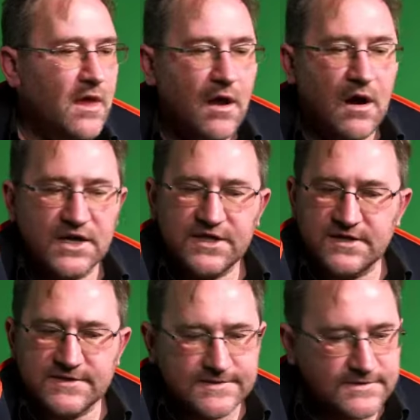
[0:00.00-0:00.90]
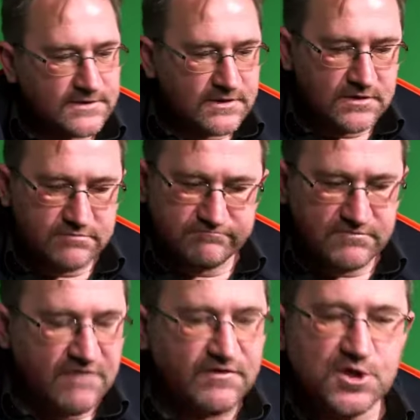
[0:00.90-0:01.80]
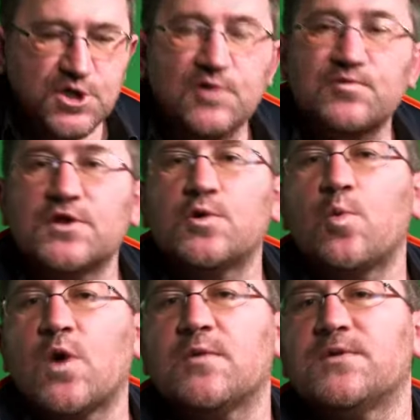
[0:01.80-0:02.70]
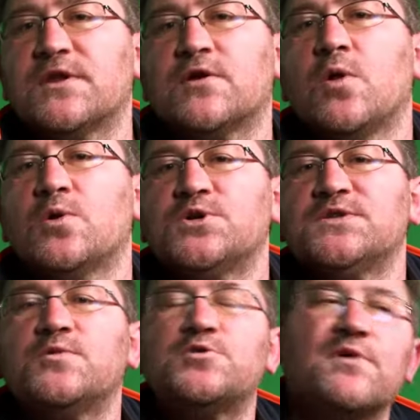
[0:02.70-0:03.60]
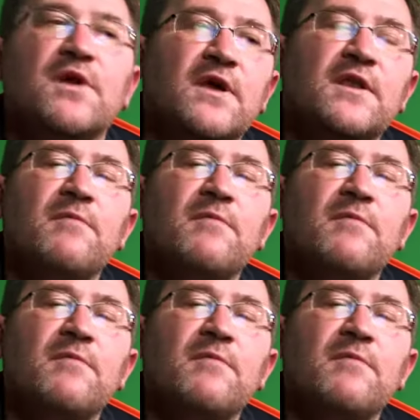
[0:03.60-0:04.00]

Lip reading: artists, even children, to work with technologies which were